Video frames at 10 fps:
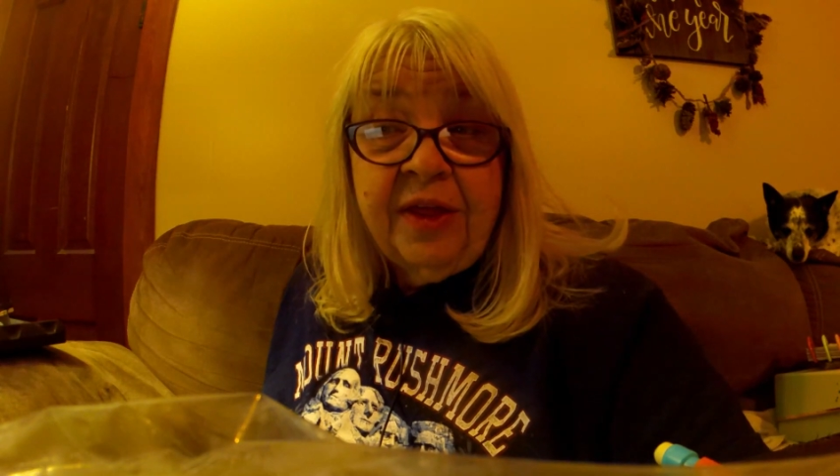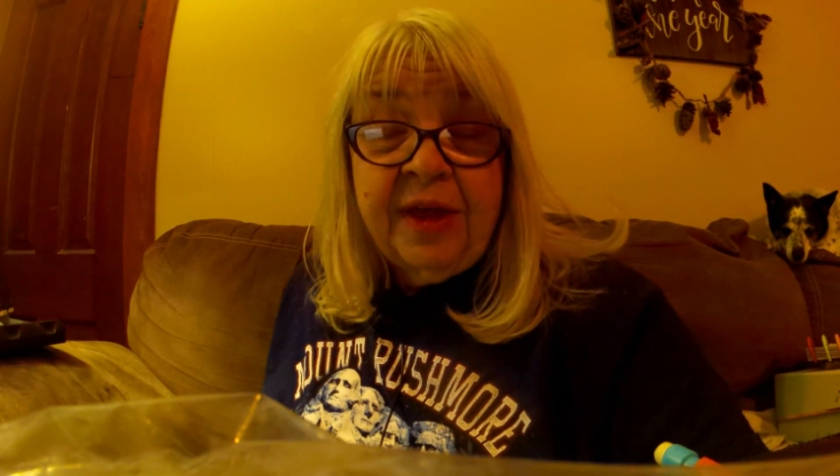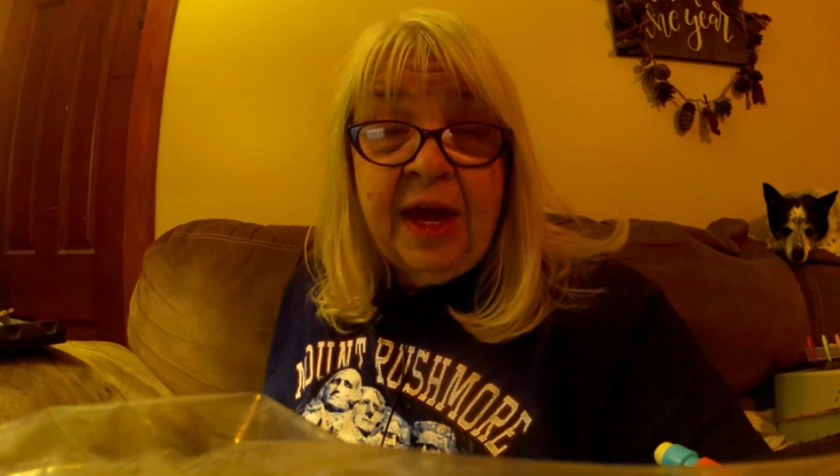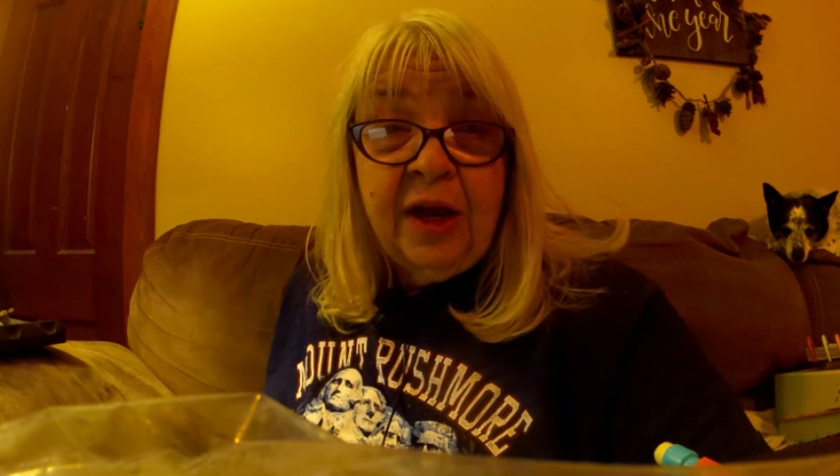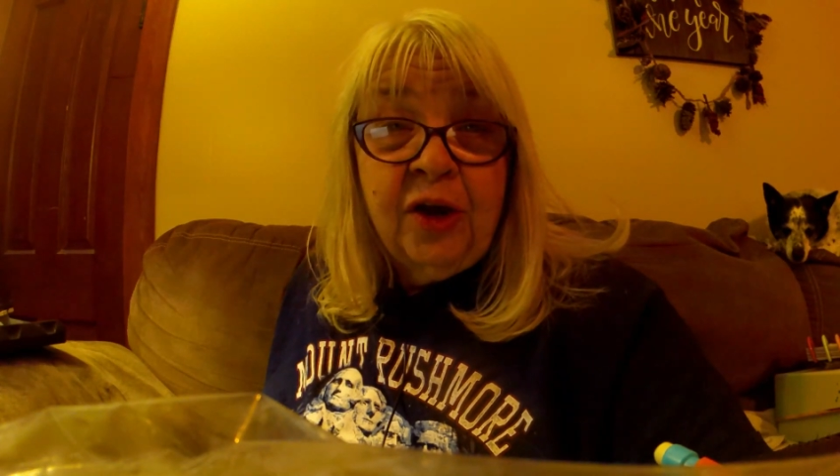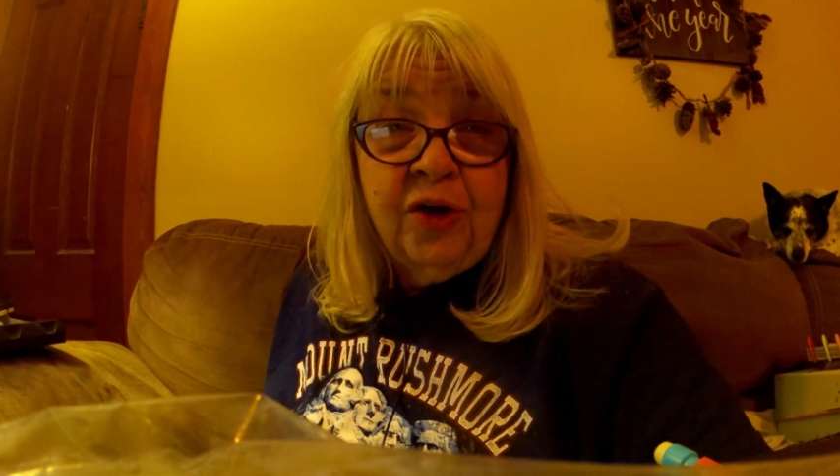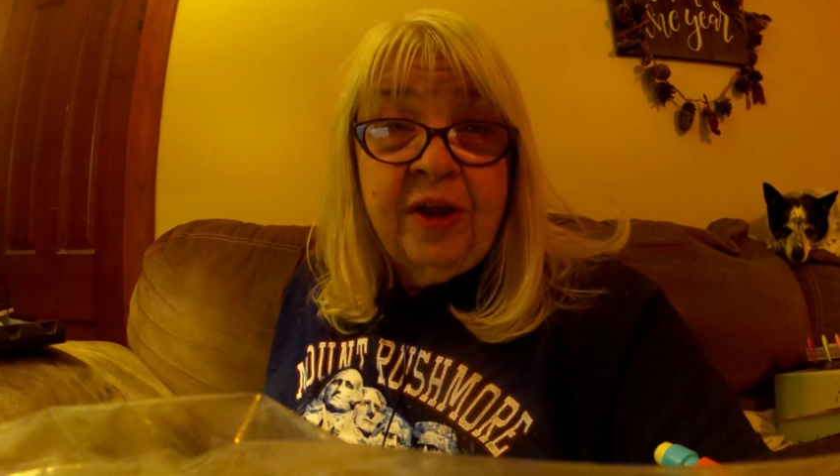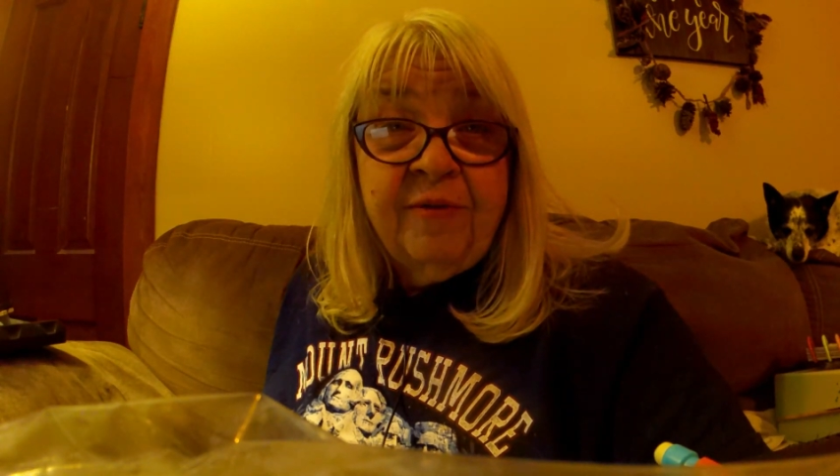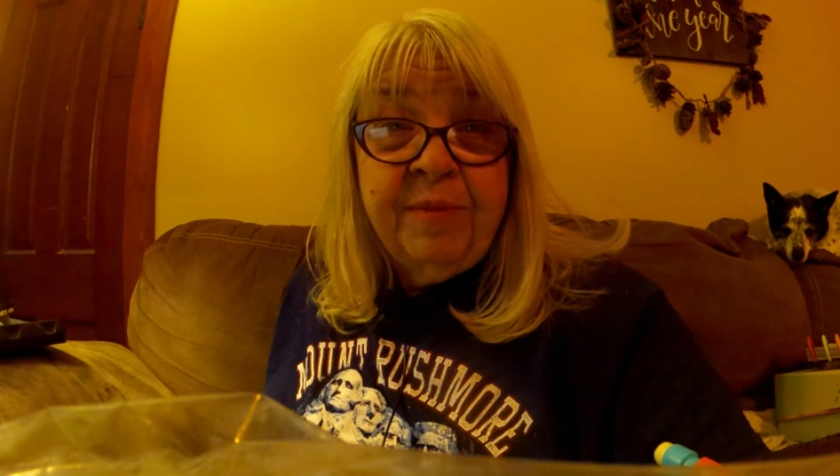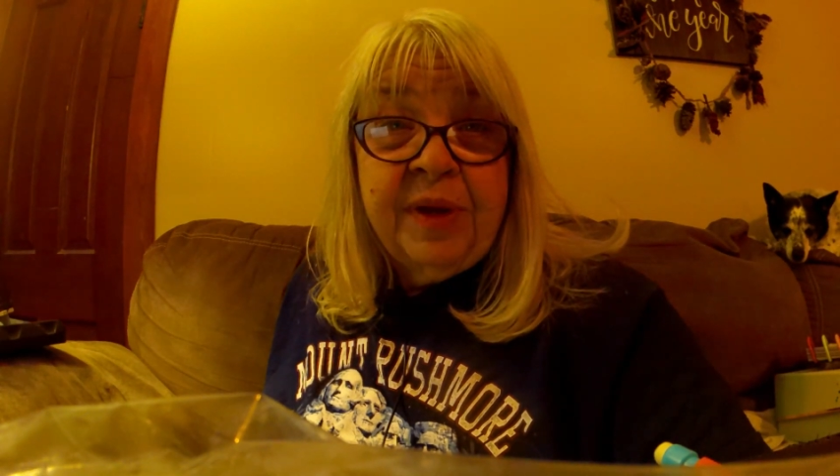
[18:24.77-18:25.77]
that could
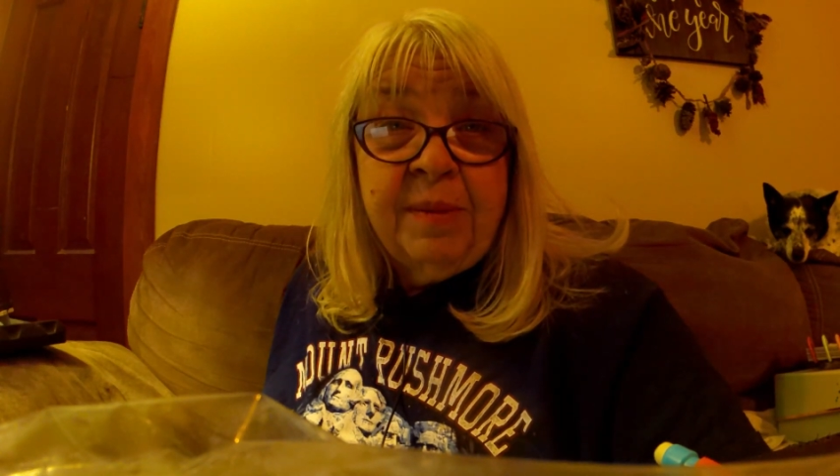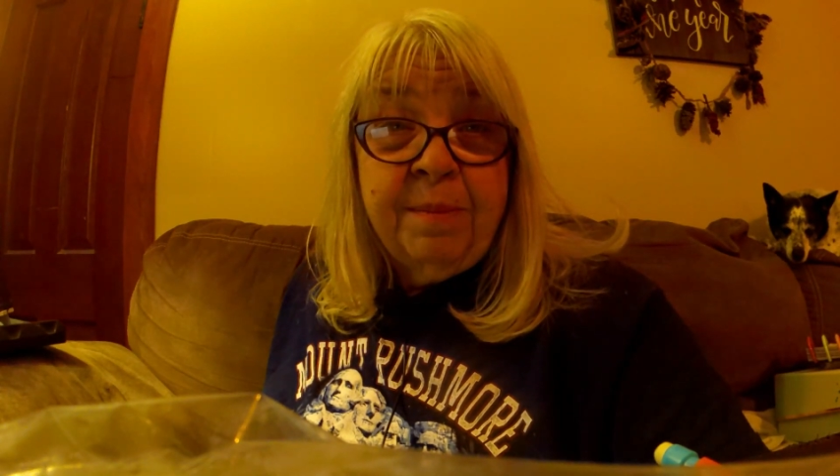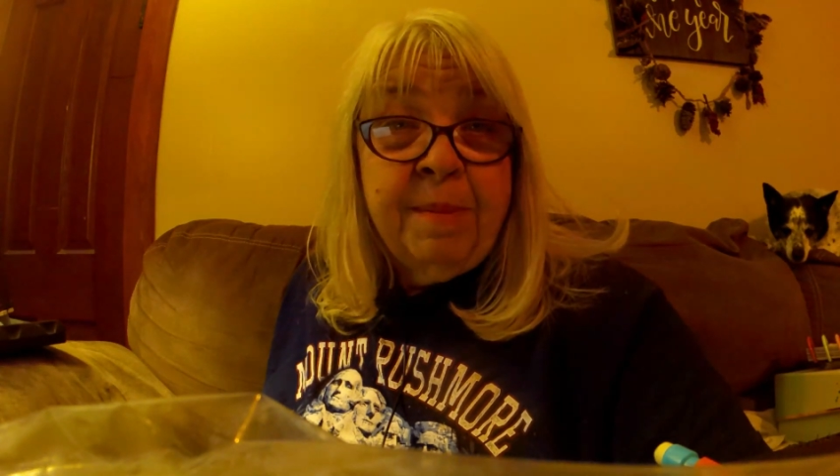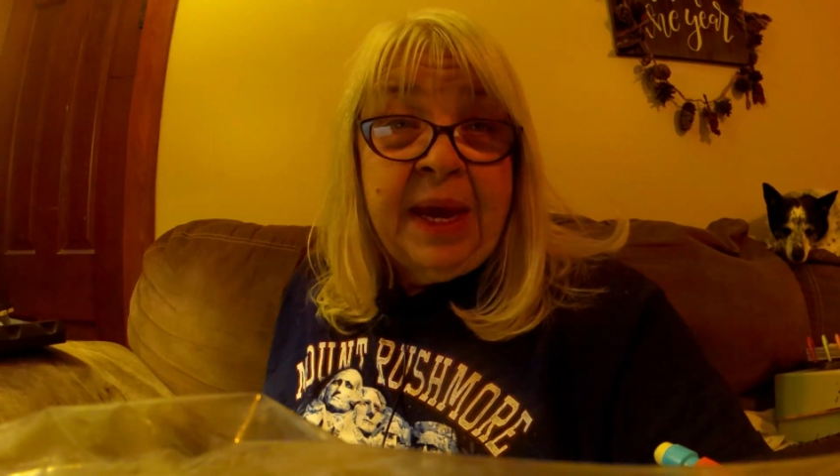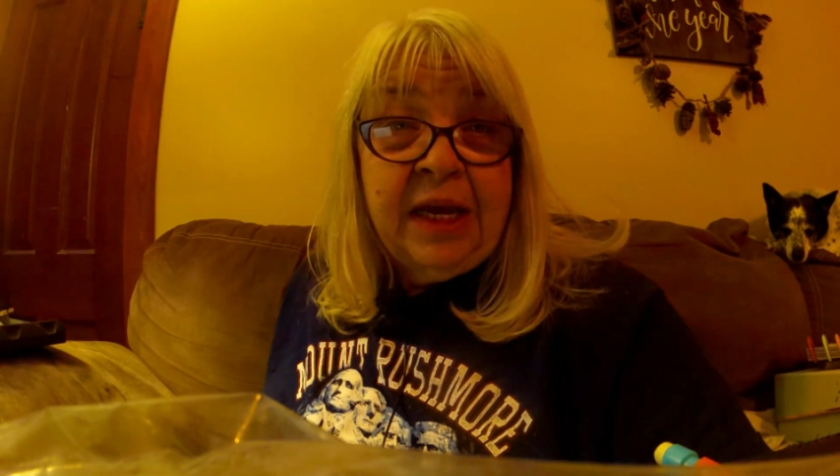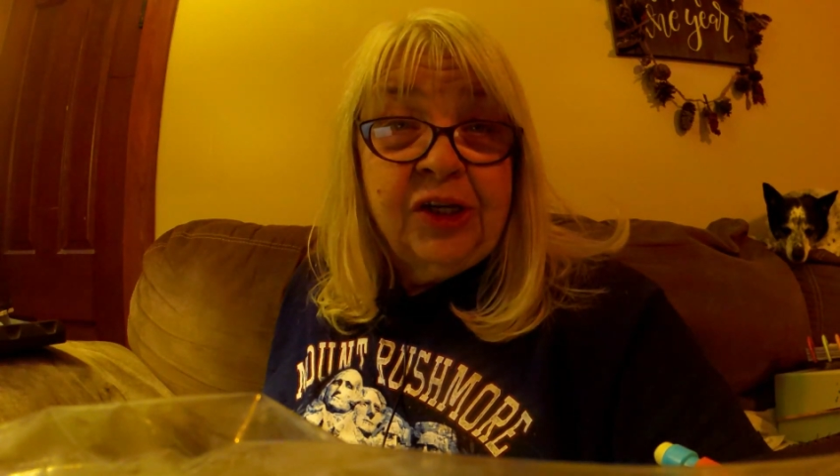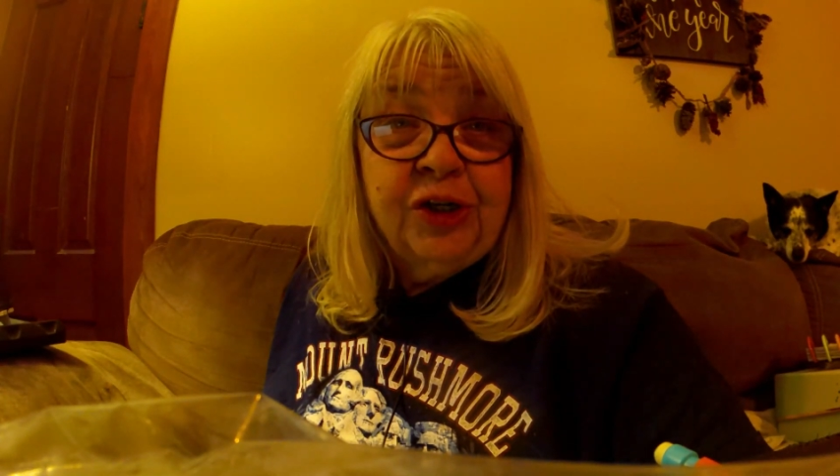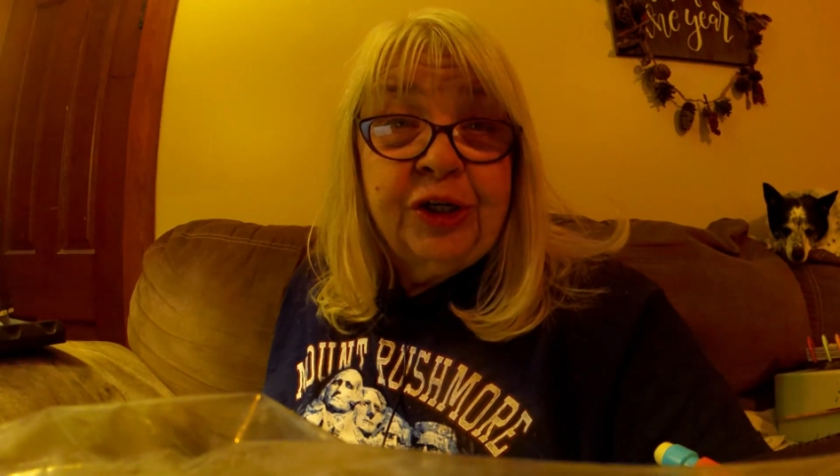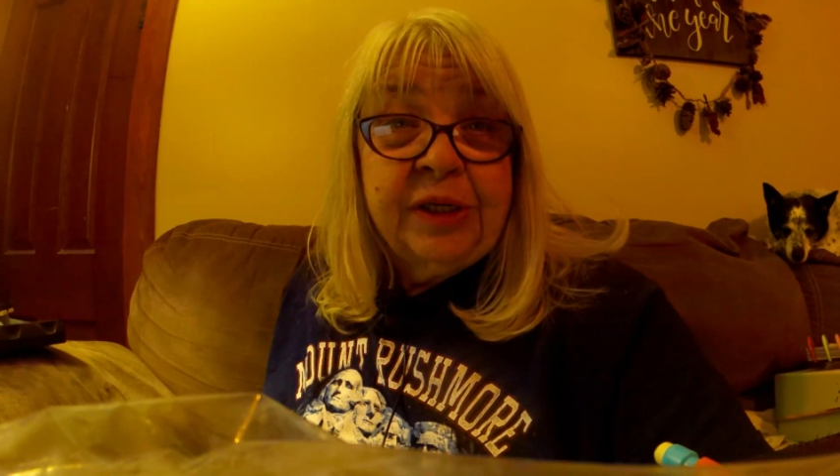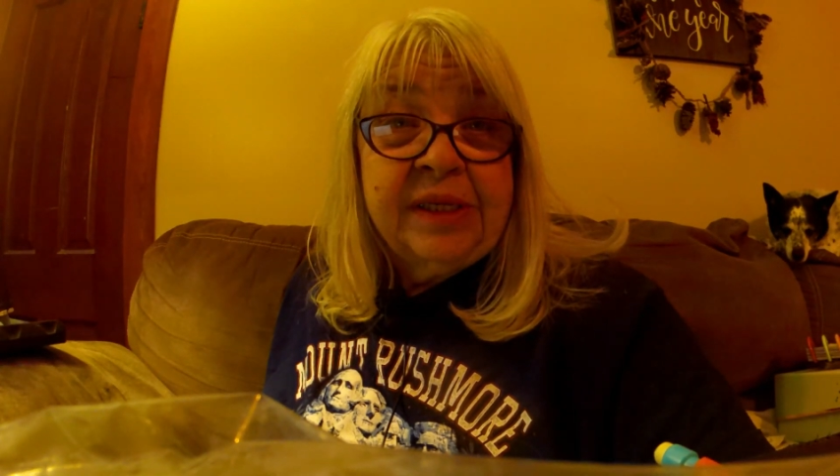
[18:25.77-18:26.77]
have been
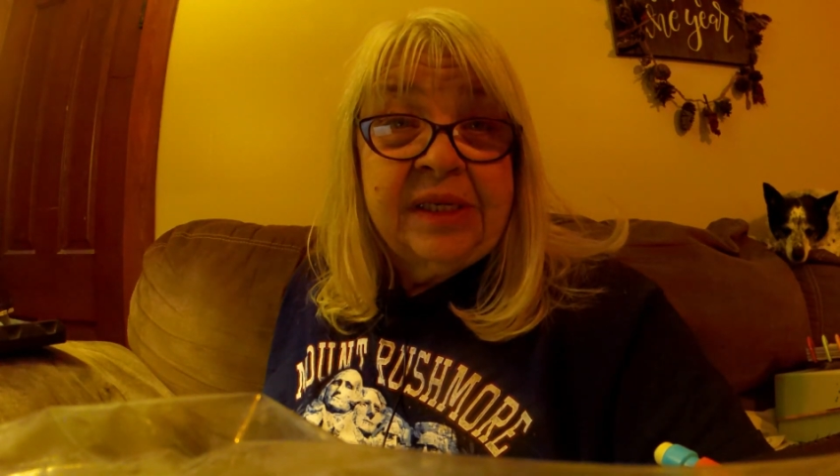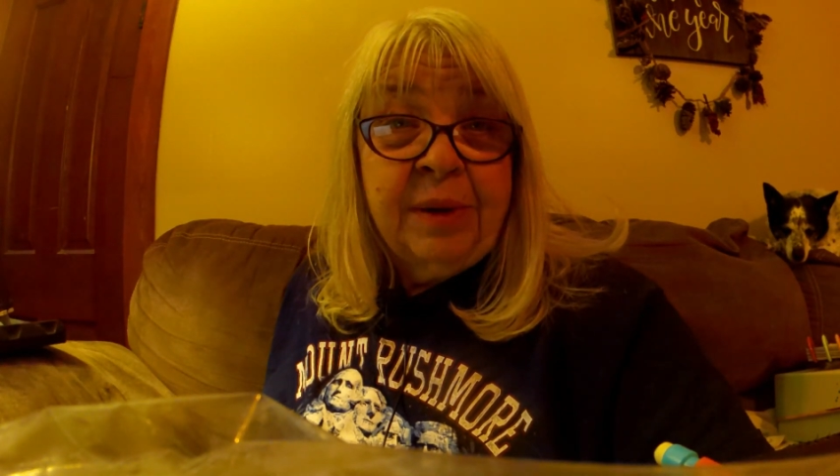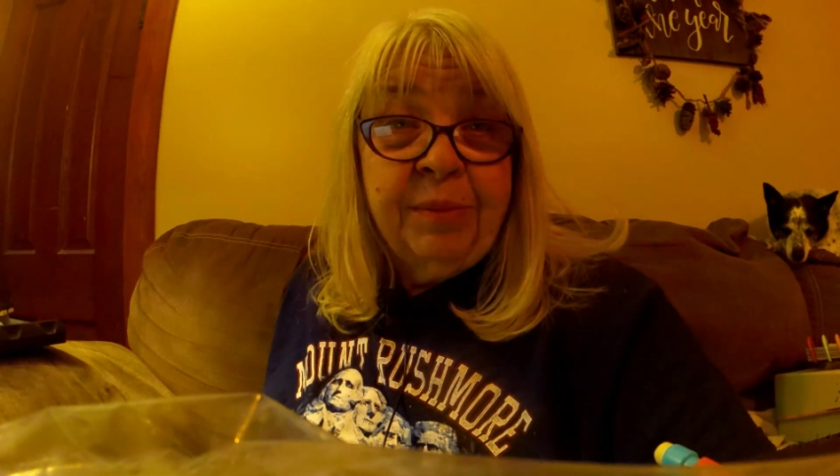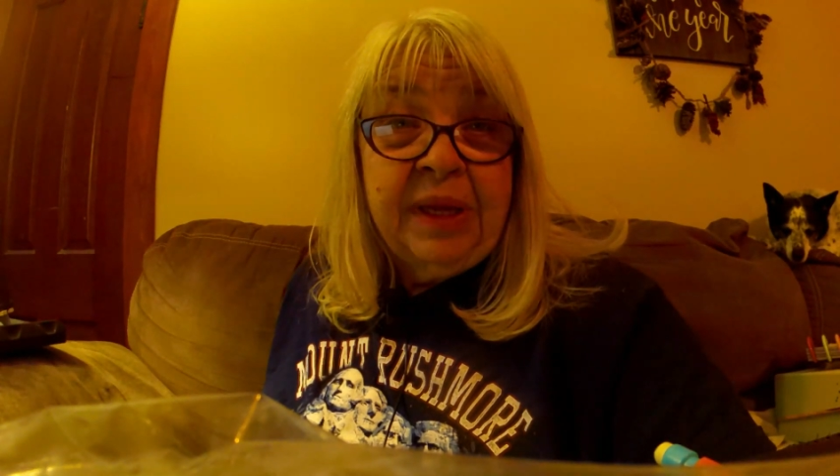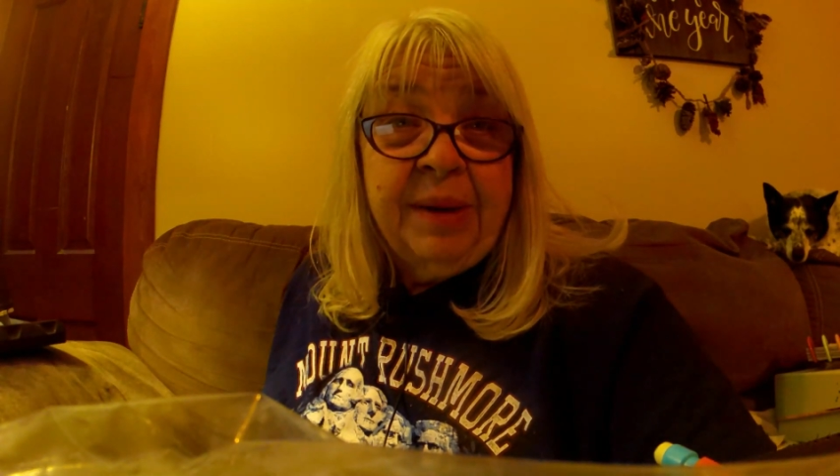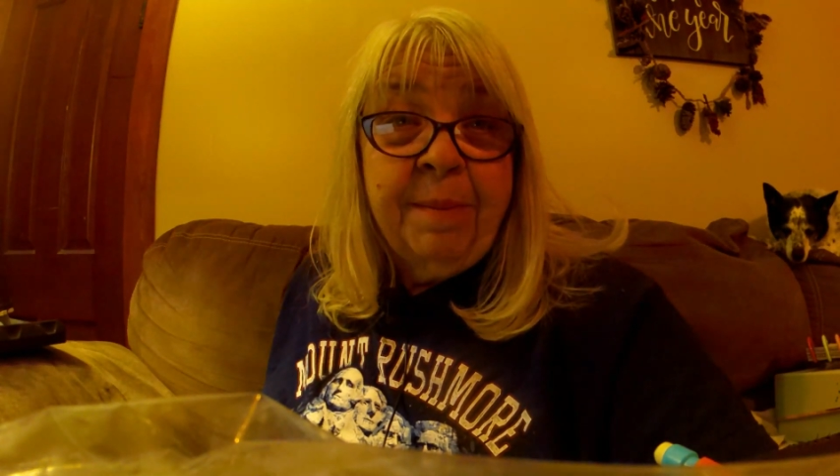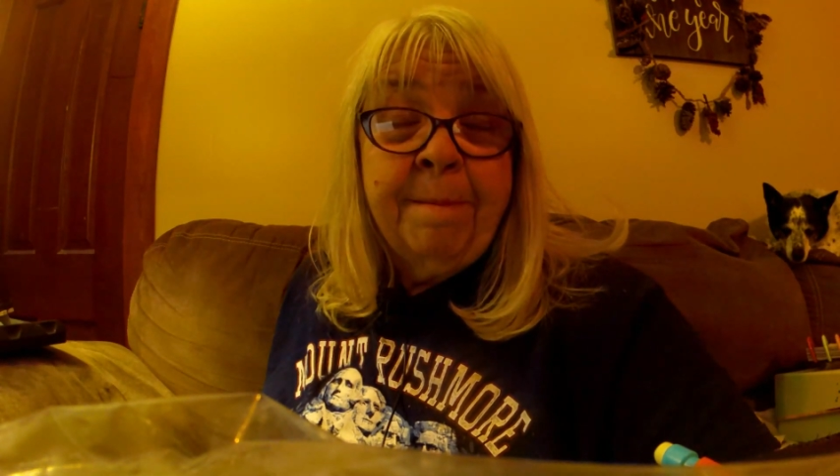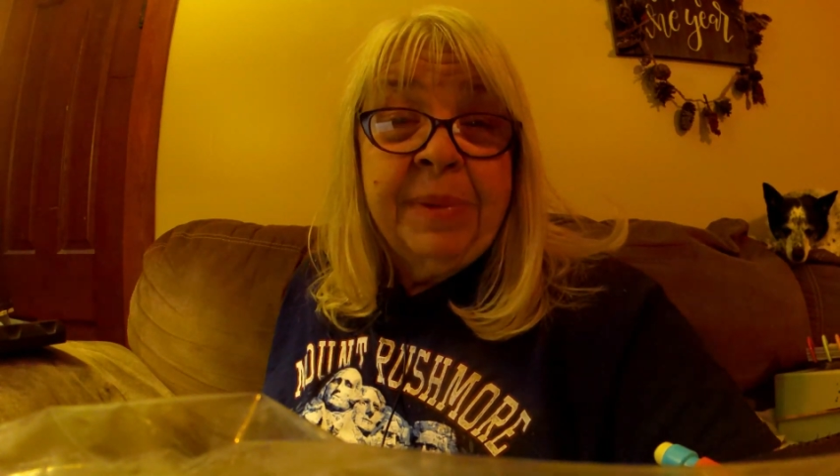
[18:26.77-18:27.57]
major stumbling